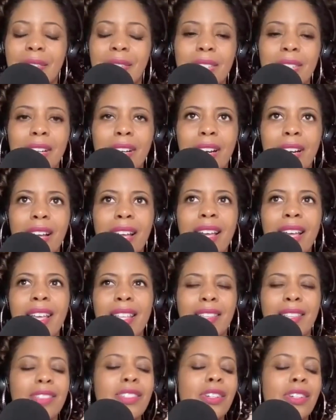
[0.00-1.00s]
Those are
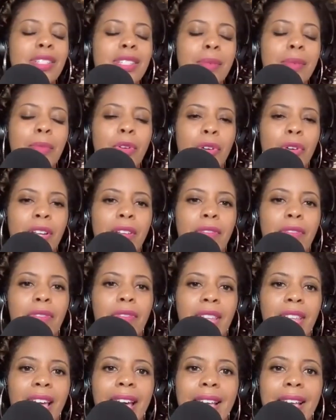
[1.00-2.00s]
some green
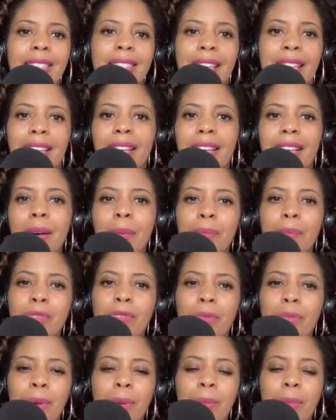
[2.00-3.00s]
flags that
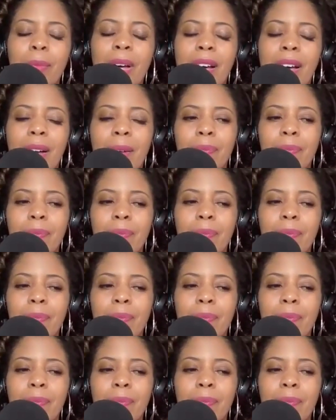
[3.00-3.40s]
comes from